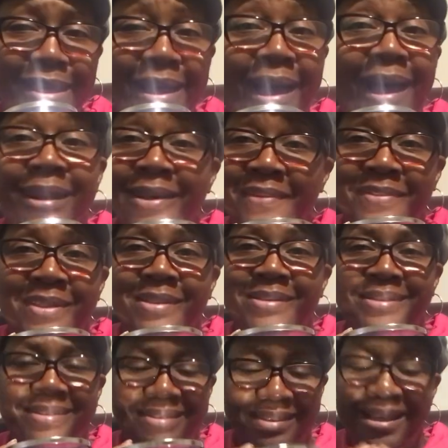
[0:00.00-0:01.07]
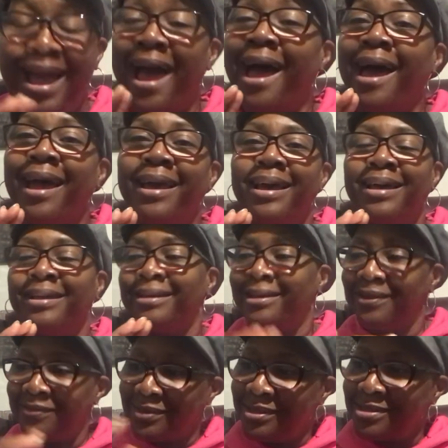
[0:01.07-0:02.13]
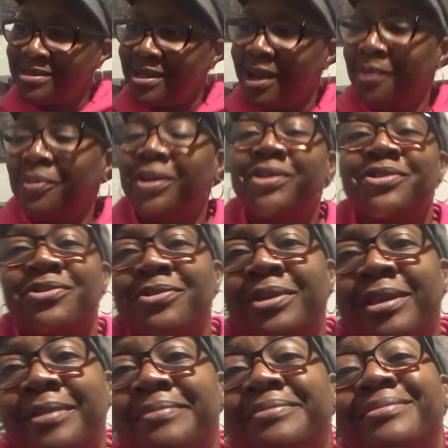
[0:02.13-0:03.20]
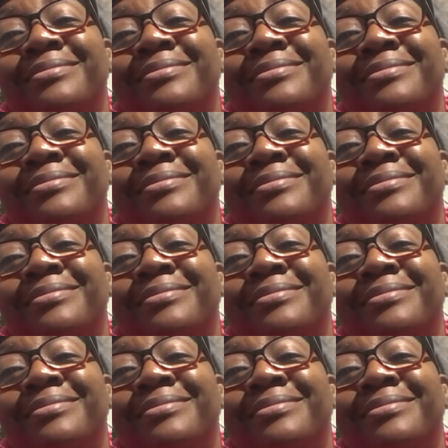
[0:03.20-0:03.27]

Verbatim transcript: I love this. I love this. I brought two of them.